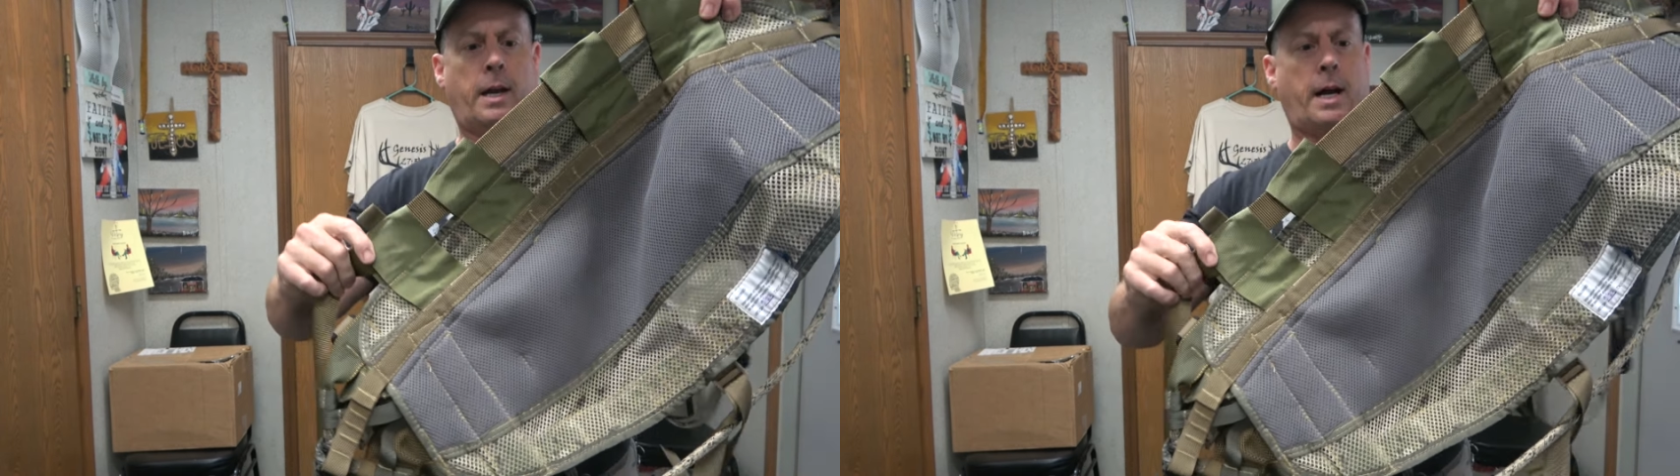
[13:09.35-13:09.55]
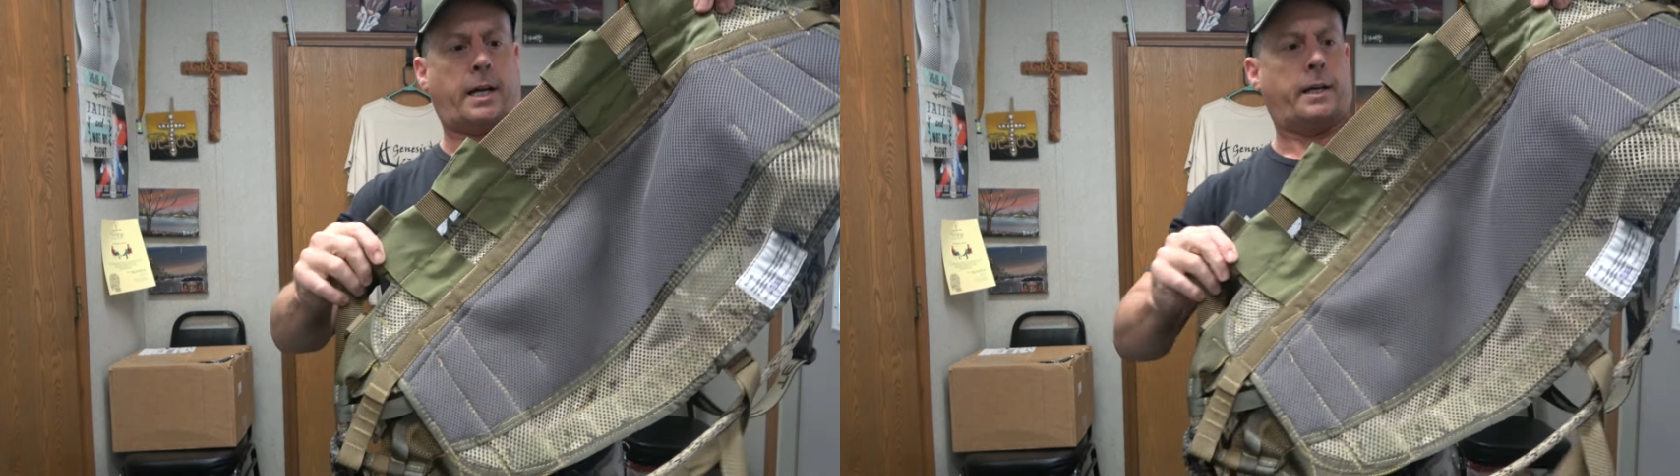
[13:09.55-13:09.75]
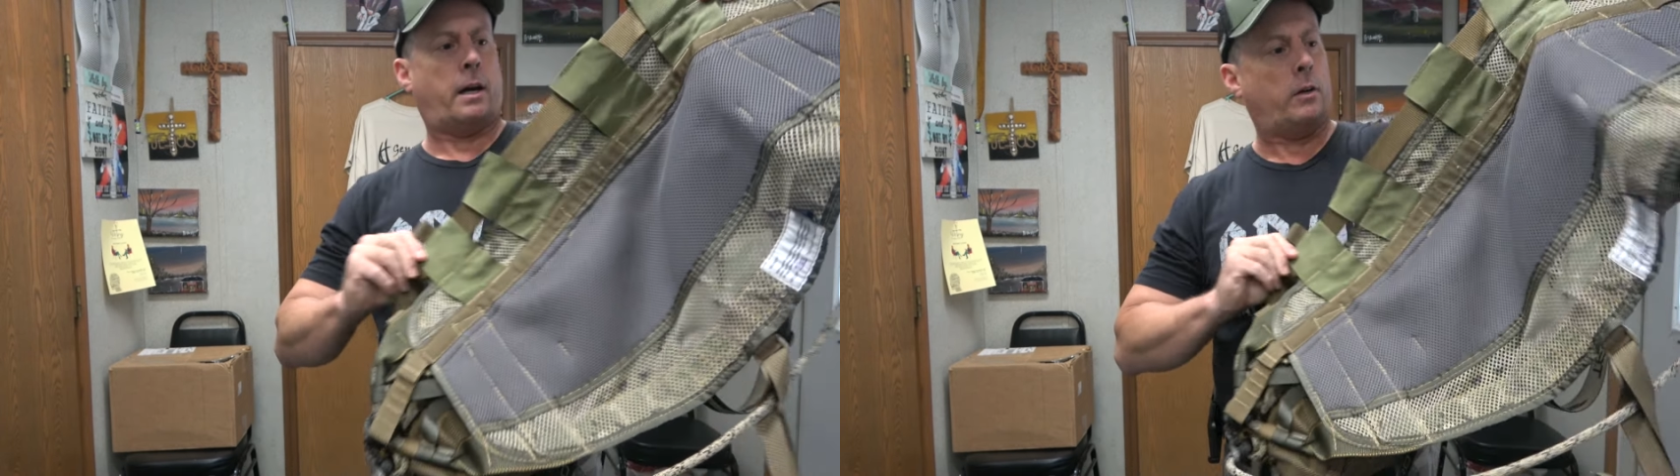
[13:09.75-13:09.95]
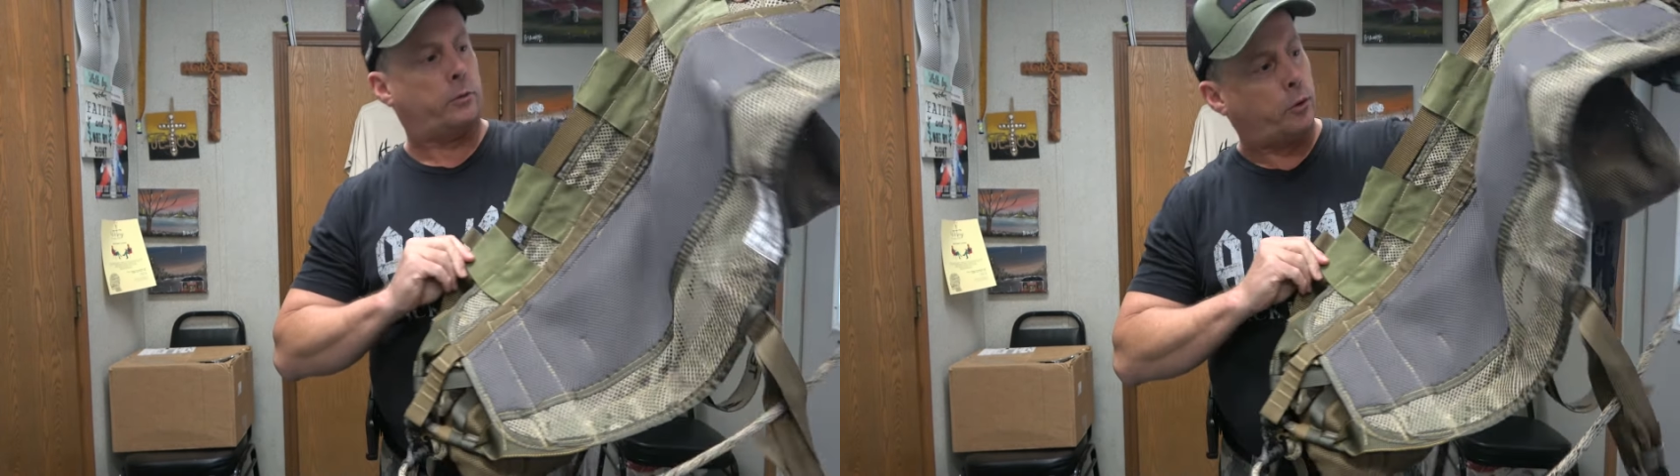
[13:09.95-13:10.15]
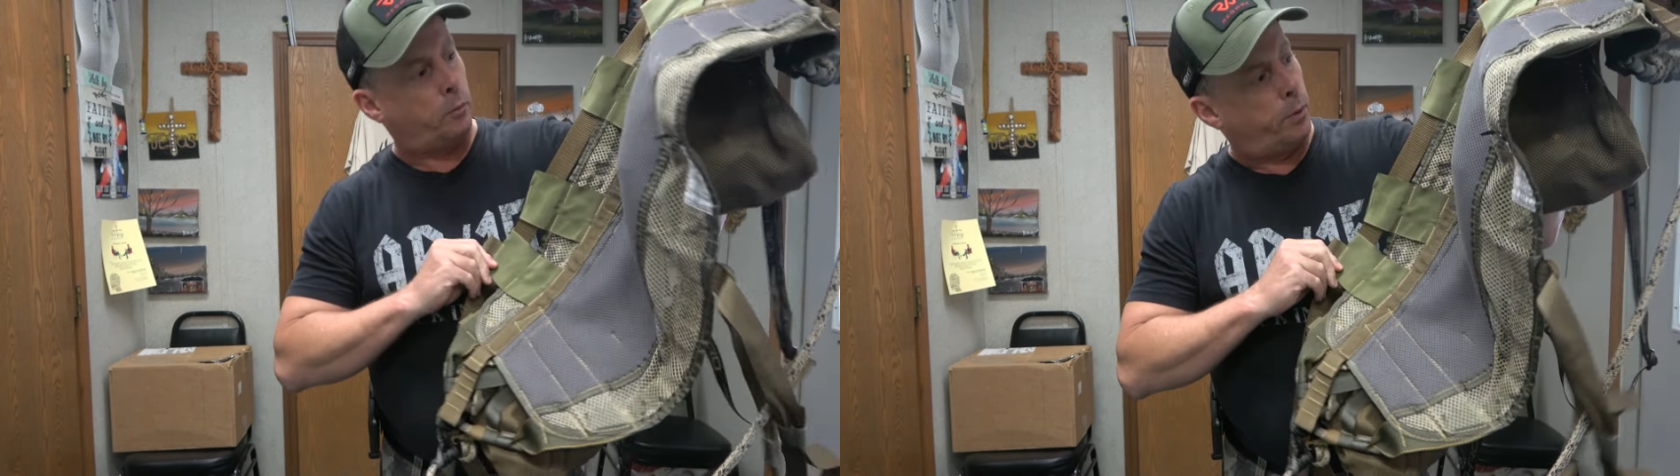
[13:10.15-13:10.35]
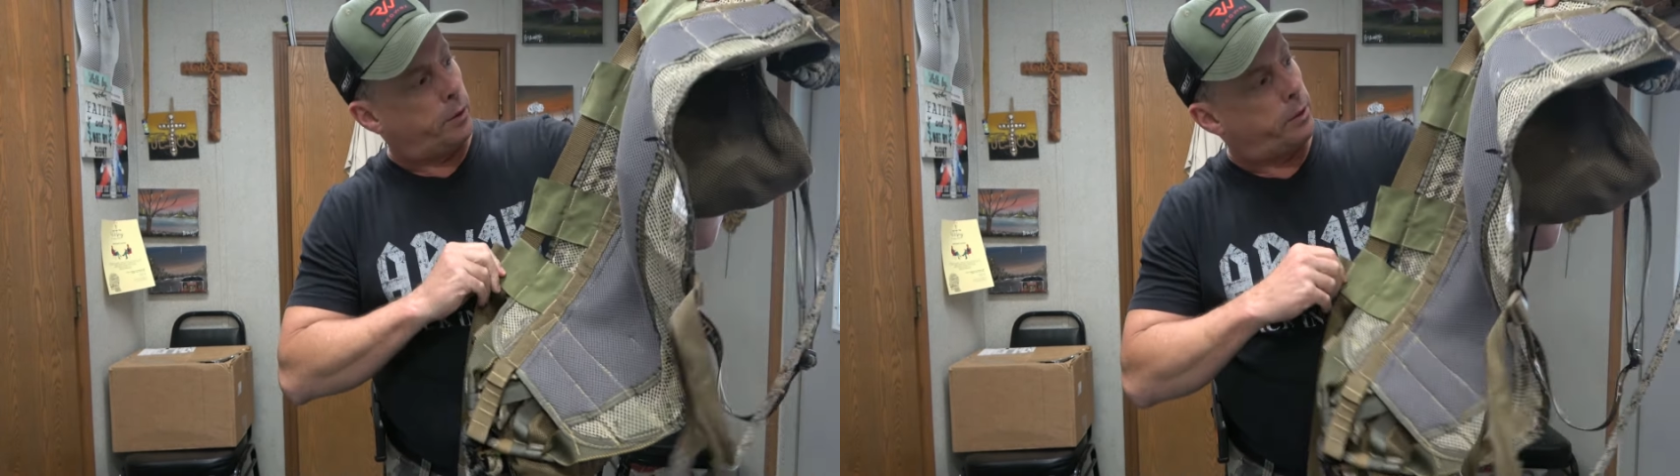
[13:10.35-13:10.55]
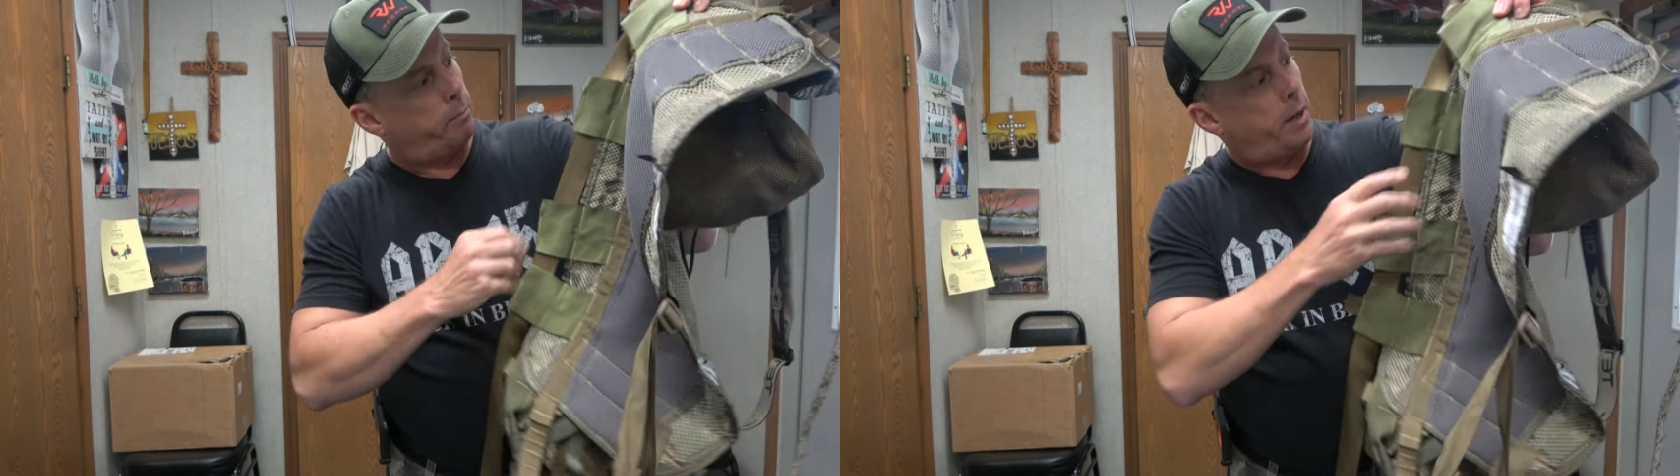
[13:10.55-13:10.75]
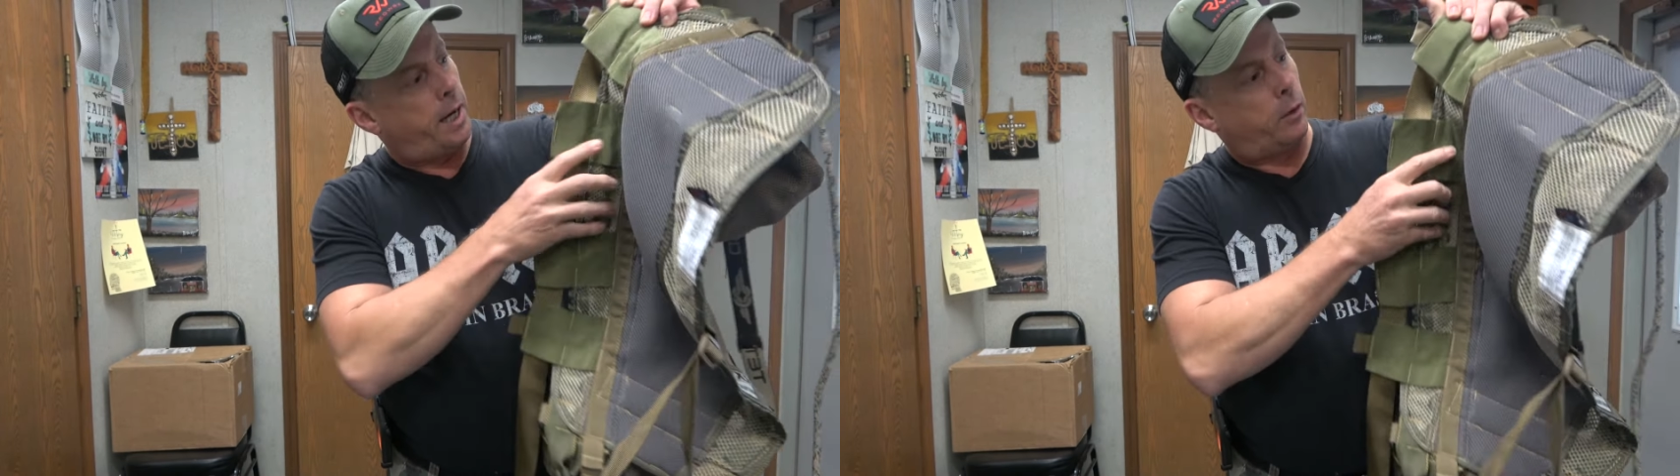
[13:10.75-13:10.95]
I can also put the
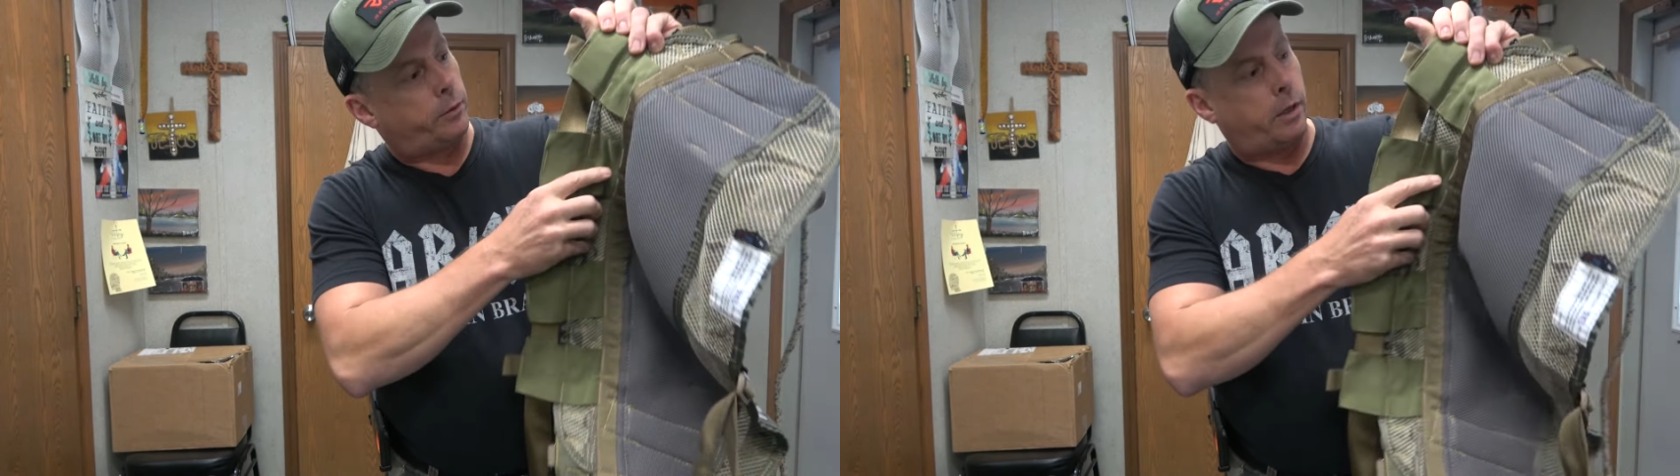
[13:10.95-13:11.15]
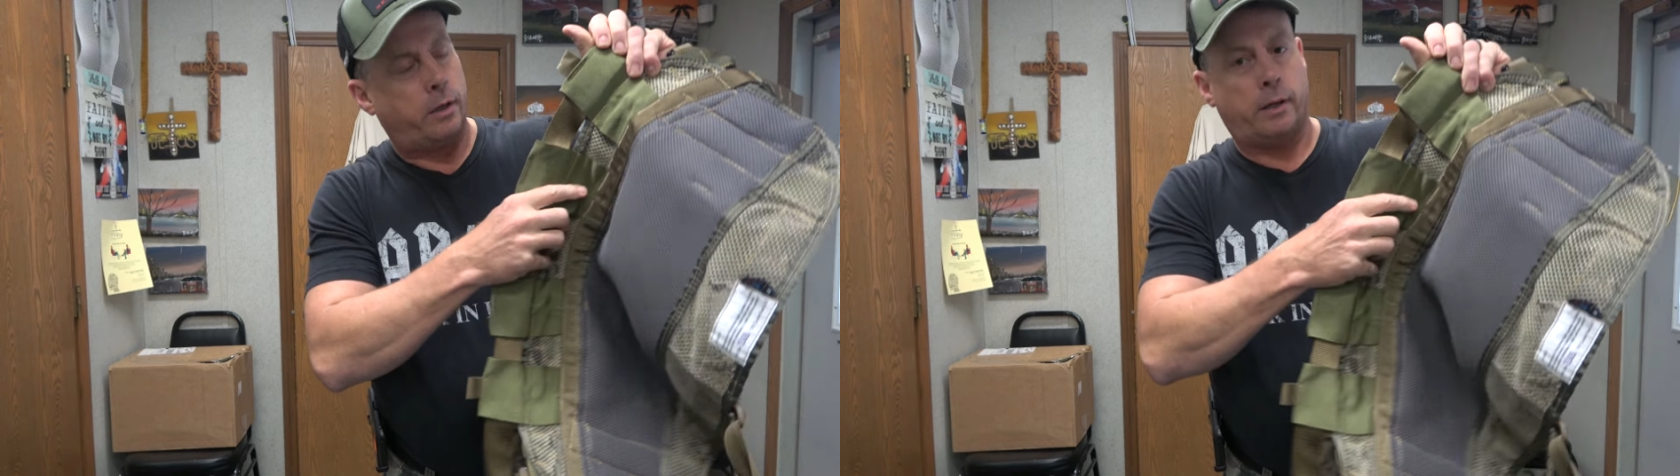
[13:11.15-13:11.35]
belt